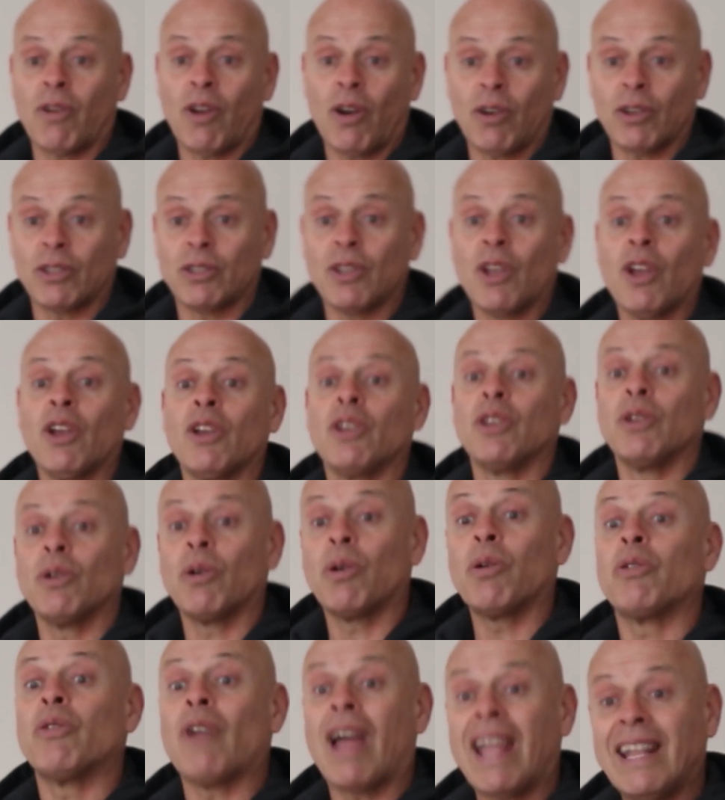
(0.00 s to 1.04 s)
vlogs,
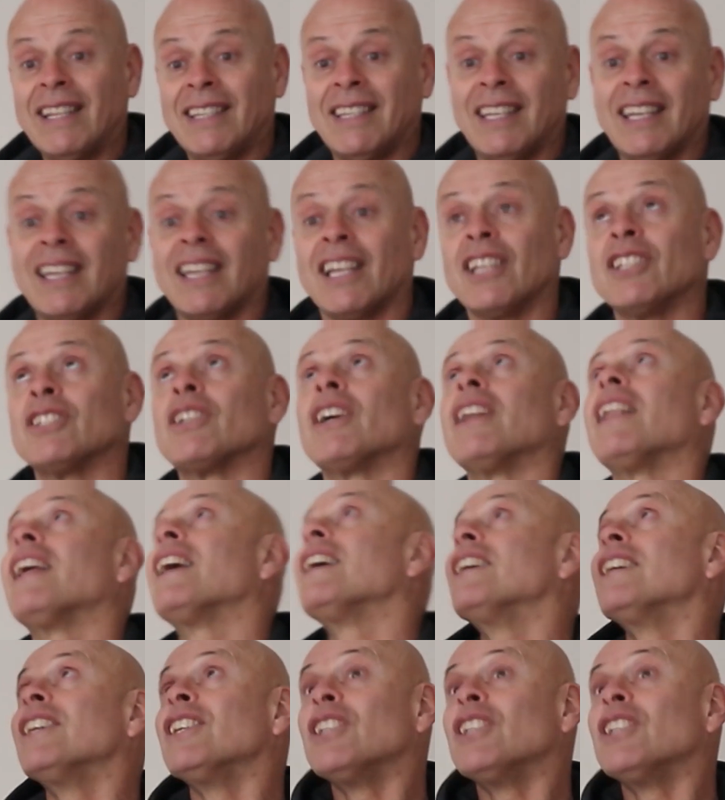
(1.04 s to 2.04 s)
your rating is gonna